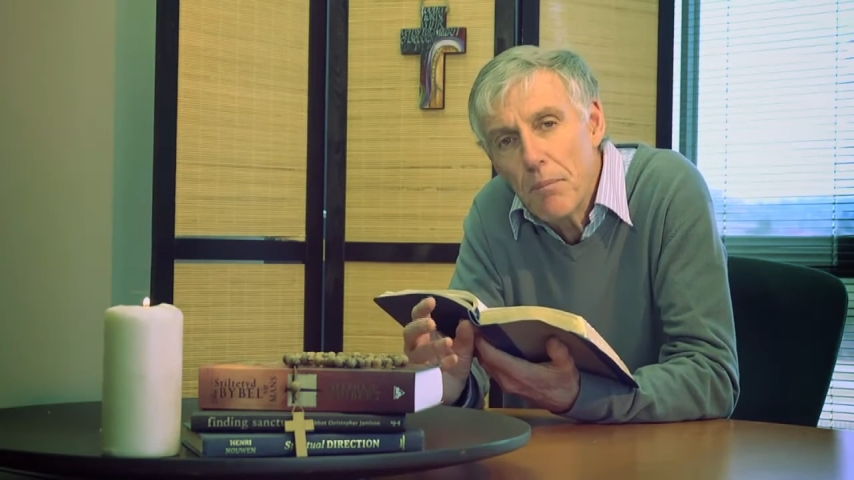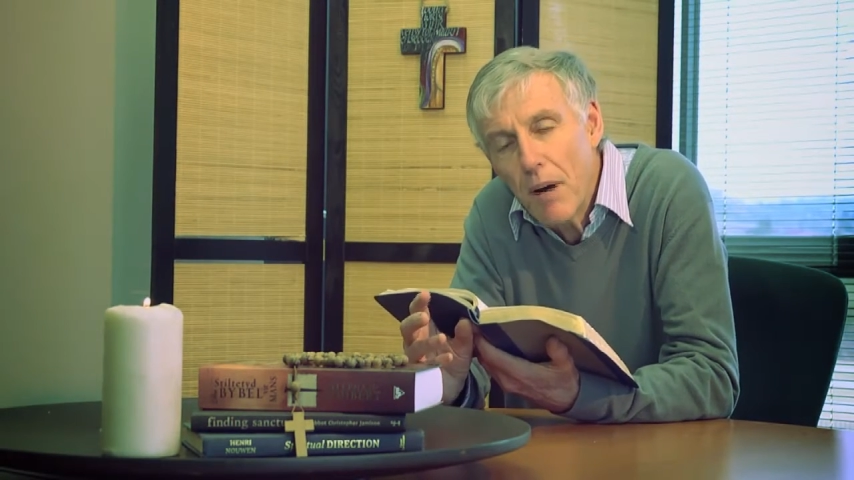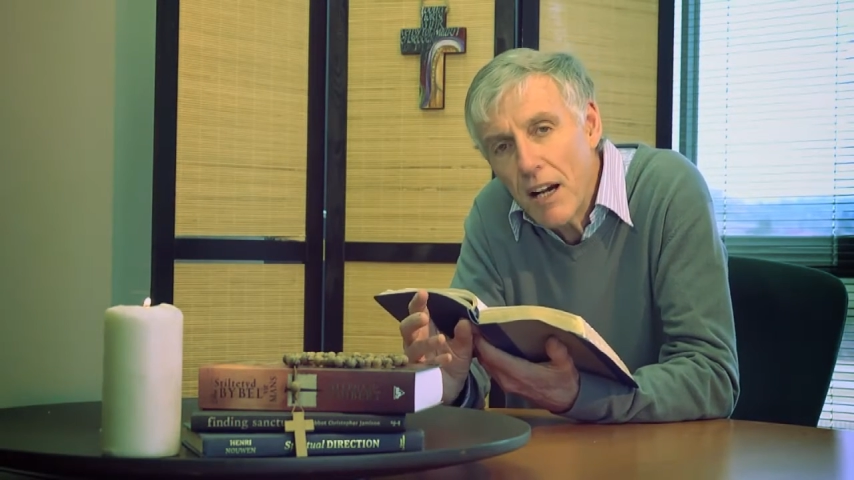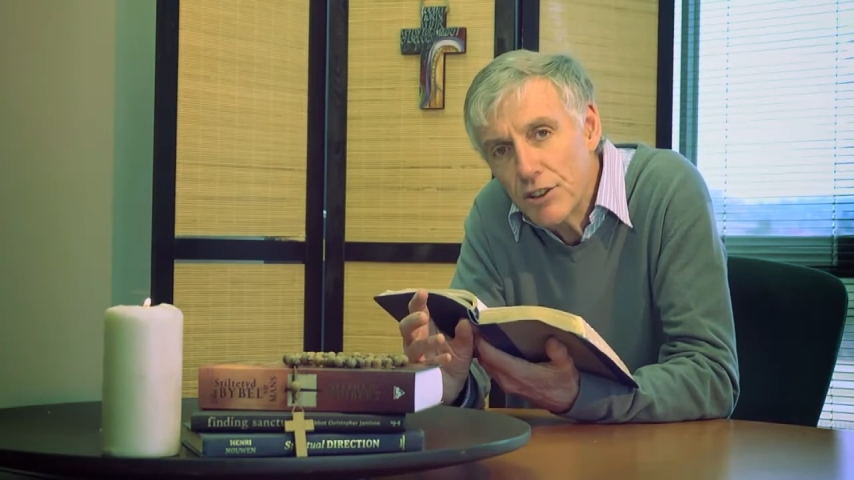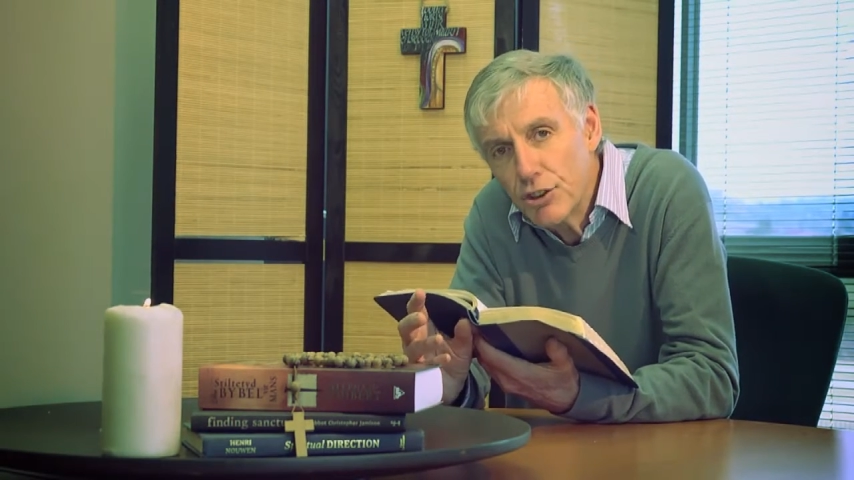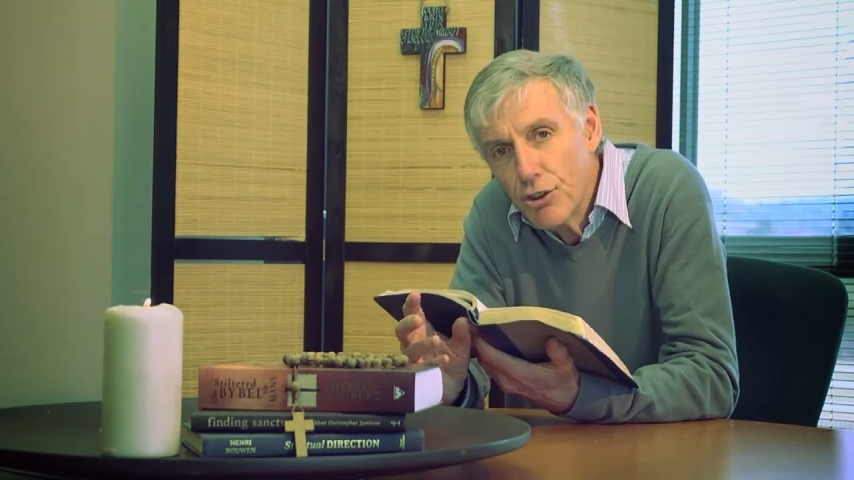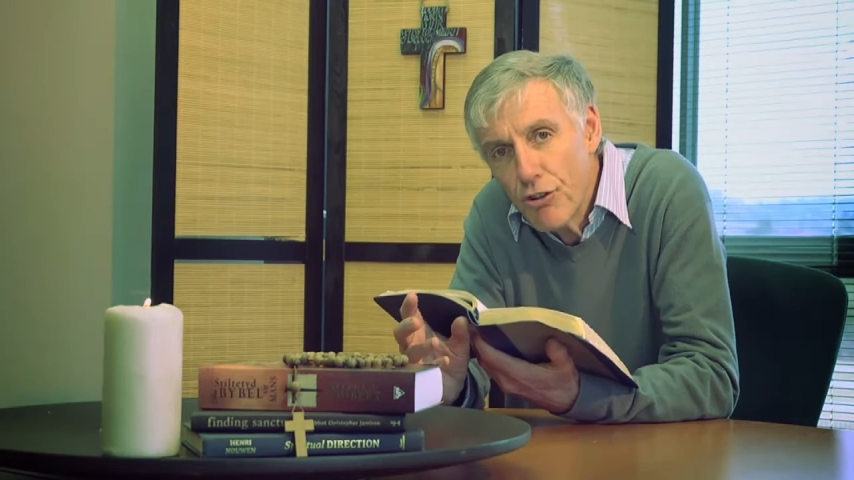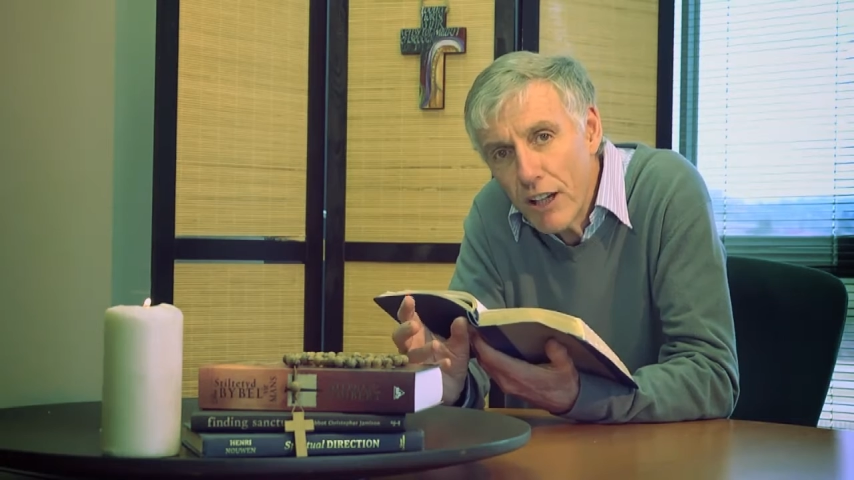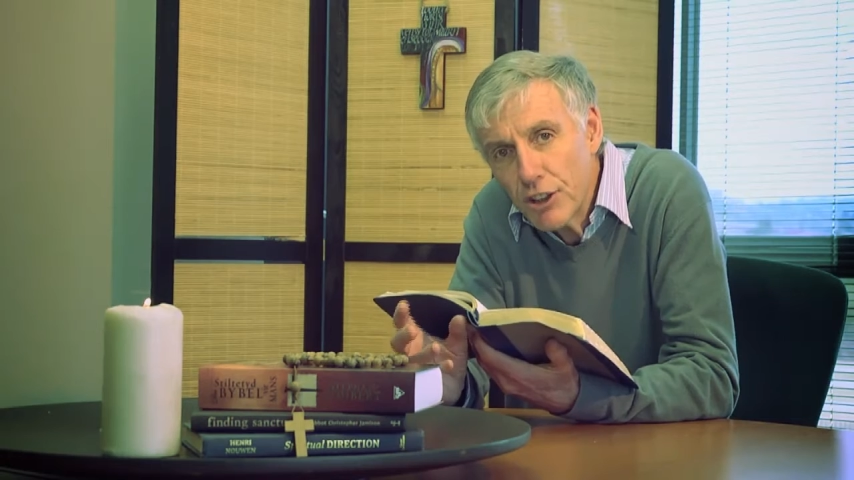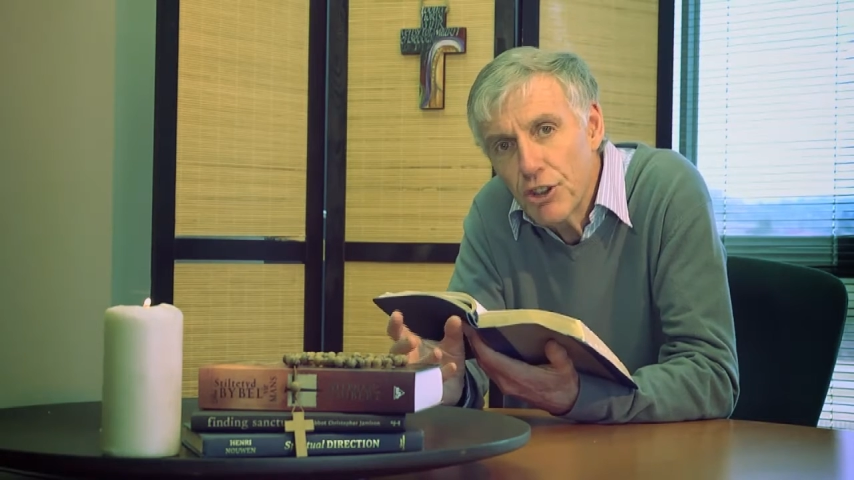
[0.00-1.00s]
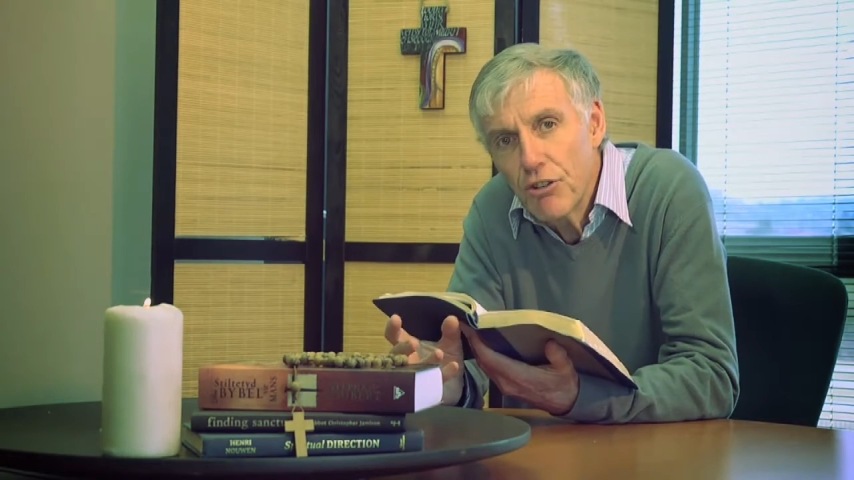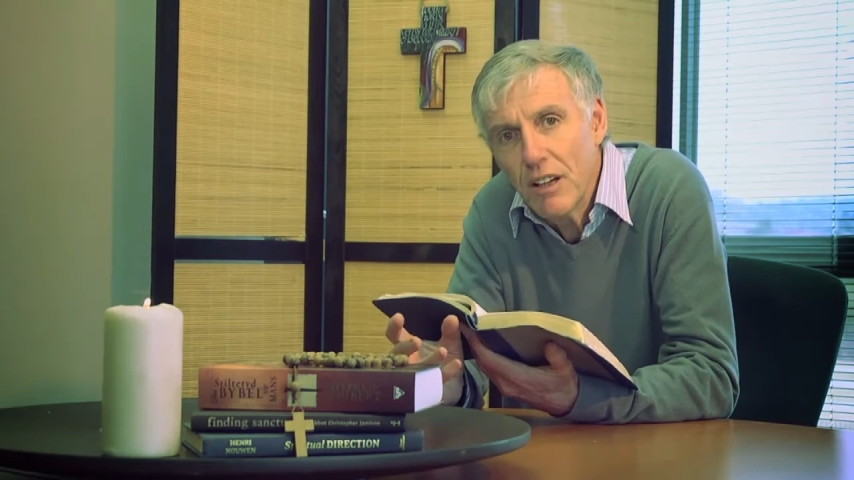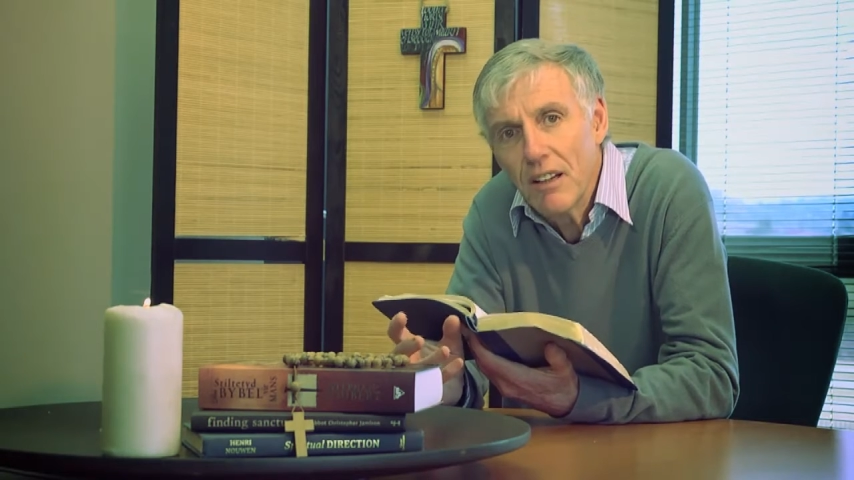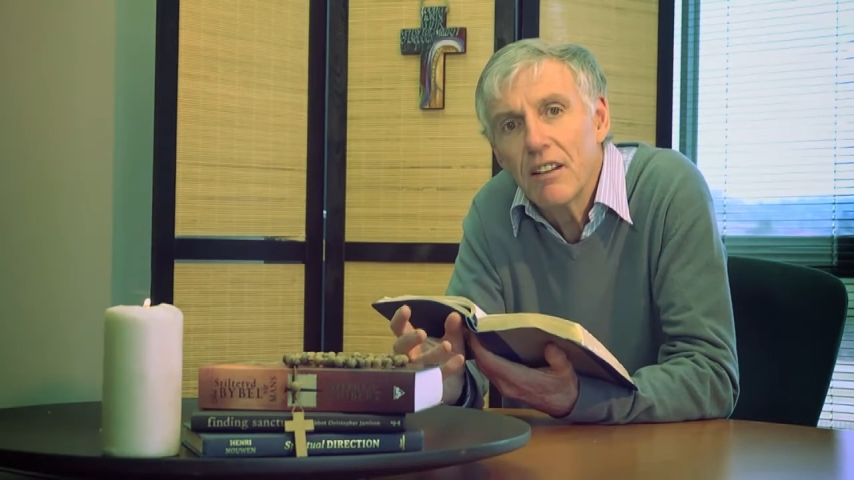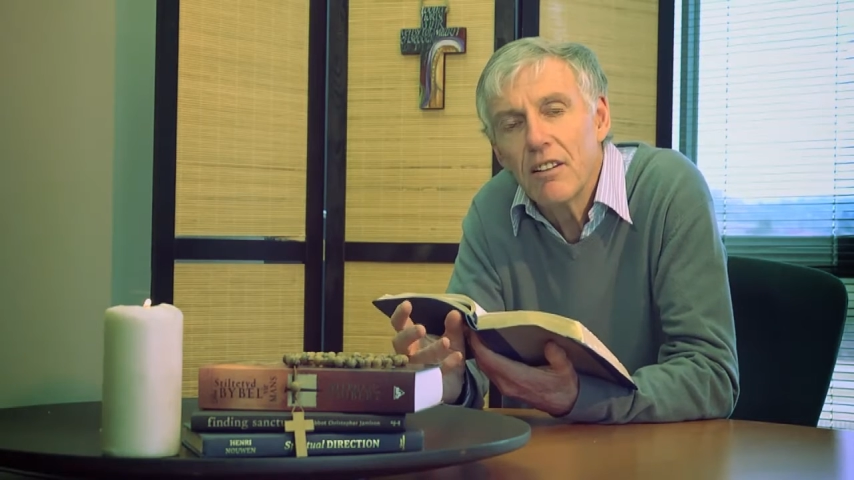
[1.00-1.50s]
by
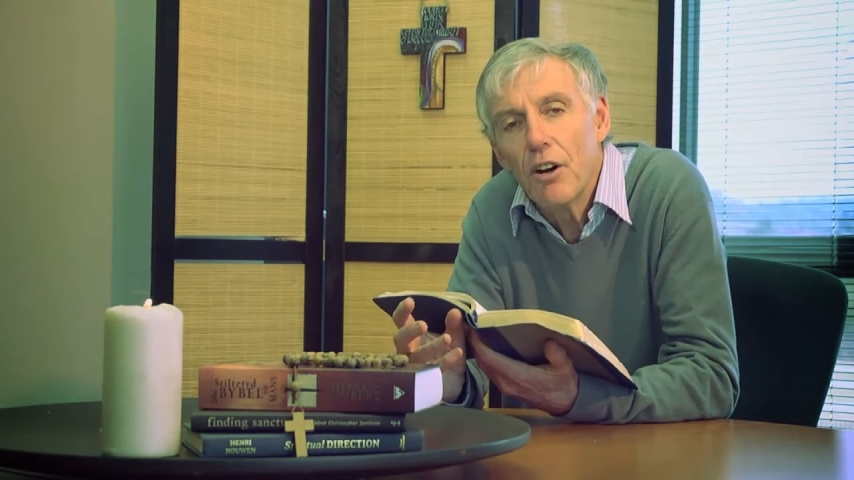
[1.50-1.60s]
structuring it